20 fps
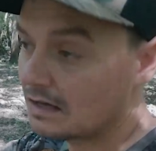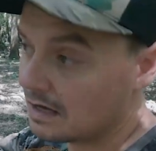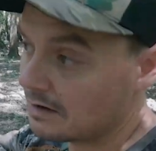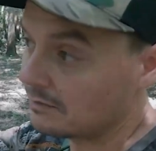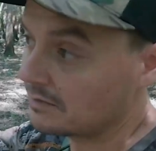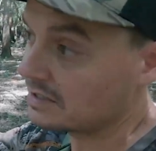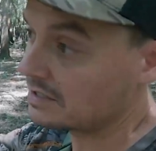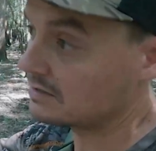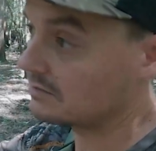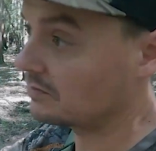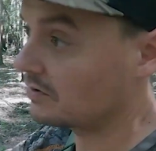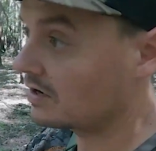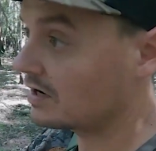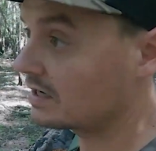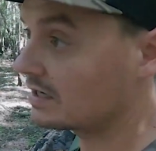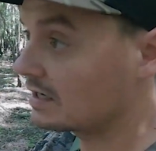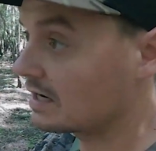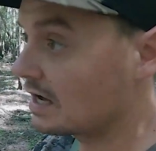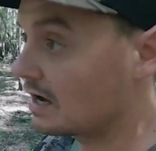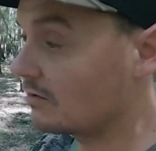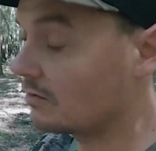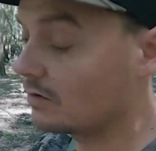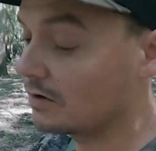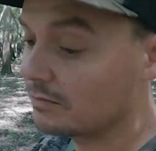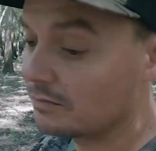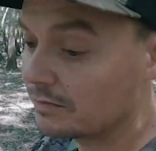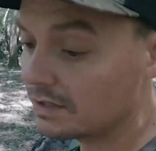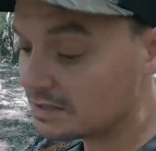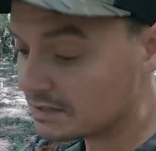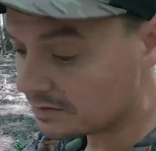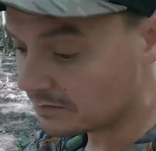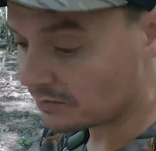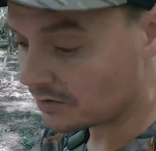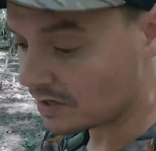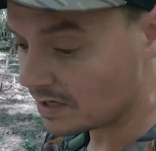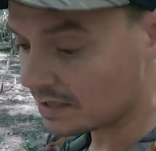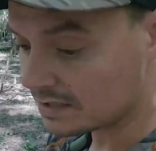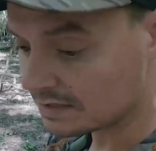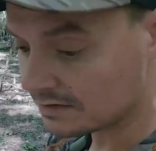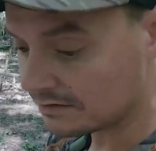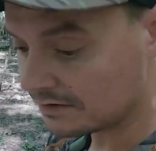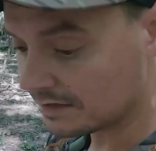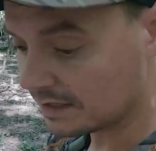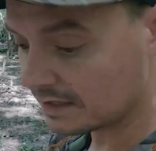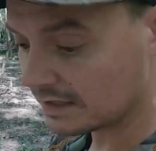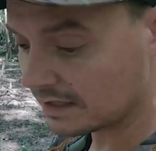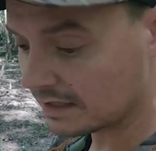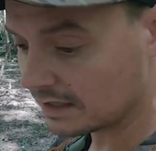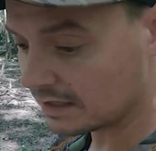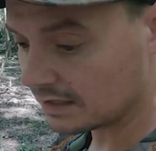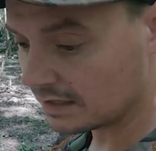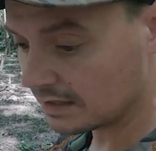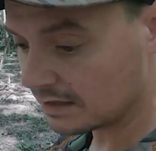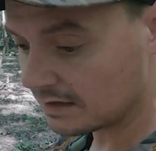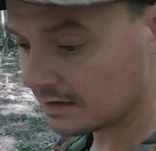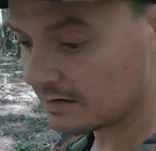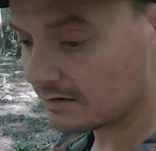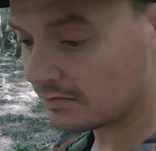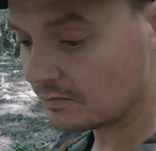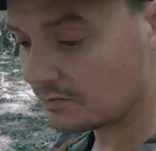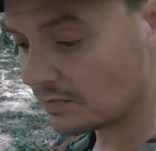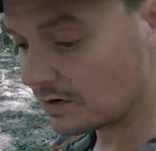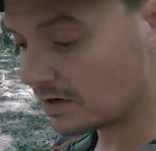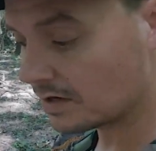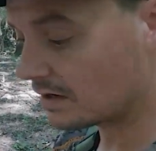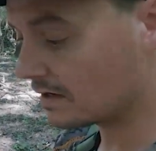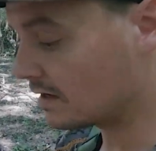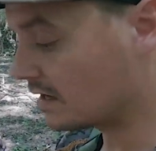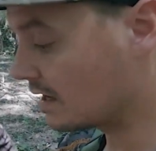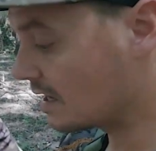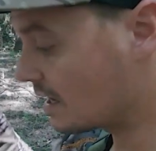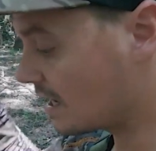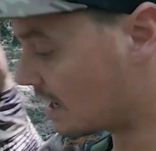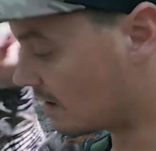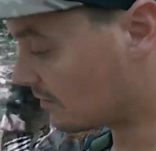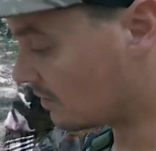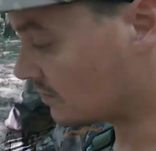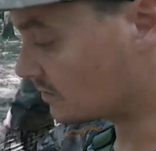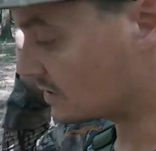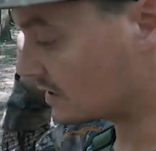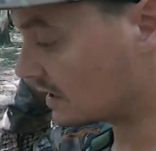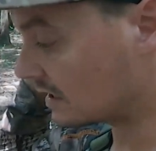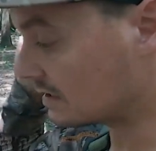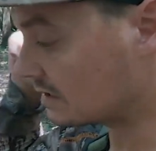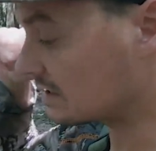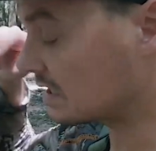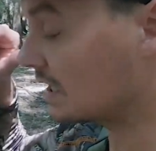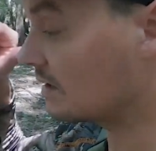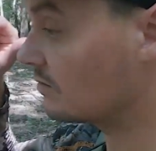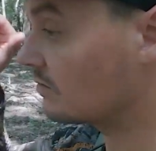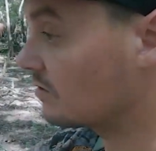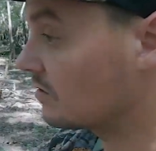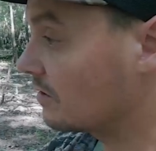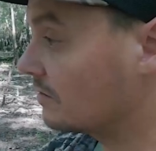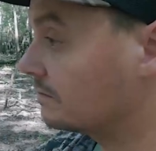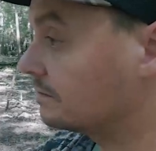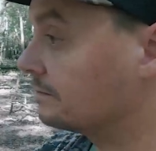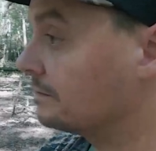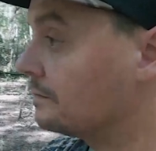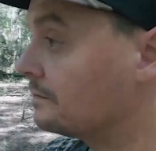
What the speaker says: I'd be surprised. I wouldn't be surprised if anything did. But I'm gonna set this camera up,